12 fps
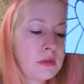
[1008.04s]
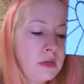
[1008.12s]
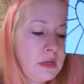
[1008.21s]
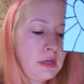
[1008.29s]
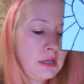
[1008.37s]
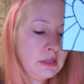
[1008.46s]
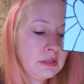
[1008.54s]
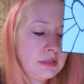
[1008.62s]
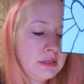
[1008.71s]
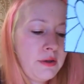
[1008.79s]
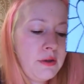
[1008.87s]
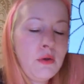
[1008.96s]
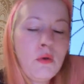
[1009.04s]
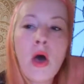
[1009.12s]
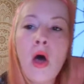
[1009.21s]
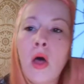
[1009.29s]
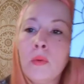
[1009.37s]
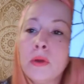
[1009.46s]
So all
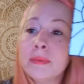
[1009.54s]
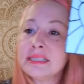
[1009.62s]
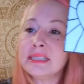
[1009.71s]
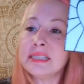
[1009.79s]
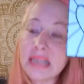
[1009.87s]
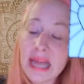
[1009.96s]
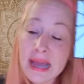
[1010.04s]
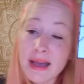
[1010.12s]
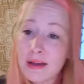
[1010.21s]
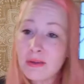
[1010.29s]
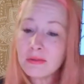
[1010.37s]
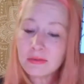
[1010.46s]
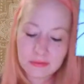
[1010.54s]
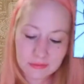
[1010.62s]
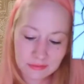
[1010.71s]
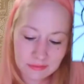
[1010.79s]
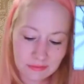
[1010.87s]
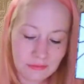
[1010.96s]
we're missing now,
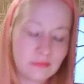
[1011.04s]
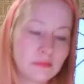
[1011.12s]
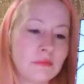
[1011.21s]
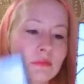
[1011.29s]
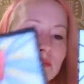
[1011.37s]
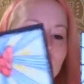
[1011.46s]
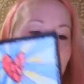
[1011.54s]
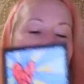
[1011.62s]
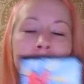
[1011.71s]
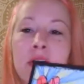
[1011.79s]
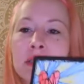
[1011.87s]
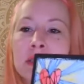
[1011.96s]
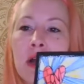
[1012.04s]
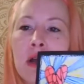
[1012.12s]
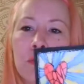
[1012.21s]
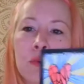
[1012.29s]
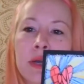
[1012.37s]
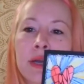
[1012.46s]
as far as the
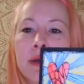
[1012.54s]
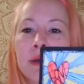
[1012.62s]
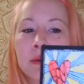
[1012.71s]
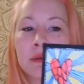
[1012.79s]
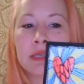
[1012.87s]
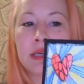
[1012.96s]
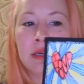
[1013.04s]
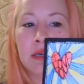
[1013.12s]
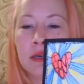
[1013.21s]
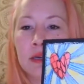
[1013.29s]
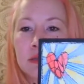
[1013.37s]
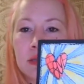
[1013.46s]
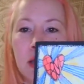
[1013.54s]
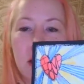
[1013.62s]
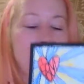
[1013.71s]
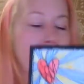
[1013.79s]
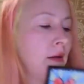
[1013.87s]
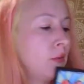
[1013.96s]
artwork goes, is
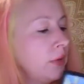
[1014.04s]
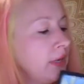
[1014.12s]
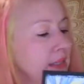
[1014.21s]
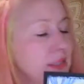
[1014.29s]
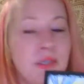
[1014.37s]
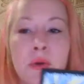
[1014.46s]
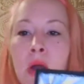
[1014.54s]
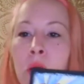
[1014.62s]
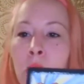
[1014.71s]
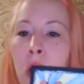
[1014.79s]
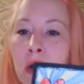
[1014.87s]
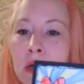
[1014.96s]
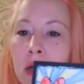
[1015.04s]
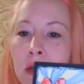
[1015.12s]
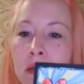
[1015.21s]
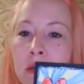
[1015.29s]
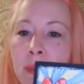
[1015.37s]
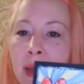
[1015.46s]
we need to do our watercolor
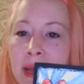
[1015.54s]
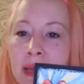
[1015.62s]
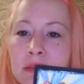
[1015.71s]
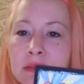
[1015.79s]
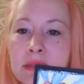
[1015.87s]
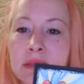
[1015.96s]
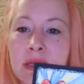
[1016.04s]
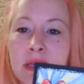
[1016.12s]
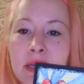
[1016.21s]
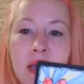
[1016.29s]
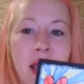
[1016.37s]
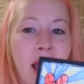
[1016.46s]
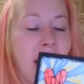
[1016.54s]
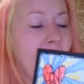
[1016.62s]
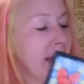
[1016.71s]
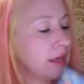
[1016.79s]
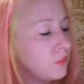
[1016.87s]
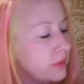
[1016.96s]
paints,
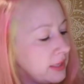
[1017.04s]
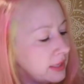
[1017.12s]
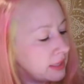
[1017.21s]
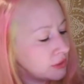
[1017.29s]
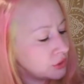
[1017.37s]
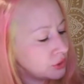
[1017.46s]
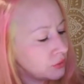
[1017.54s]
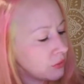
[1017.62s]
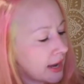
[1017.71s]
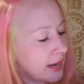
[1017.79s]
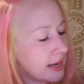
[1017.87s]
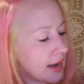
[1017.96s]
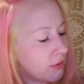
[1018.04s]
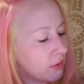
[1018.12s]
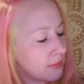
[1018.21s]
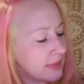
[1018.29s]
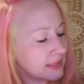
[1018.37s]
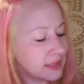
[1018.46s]
and we need to write our
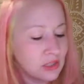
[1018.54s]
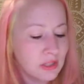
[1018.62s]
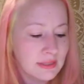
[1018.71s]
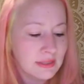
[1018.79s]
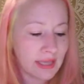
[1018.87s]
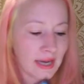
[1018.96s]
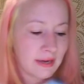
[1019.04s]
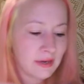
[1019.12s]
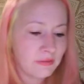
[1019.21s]
message inside of here.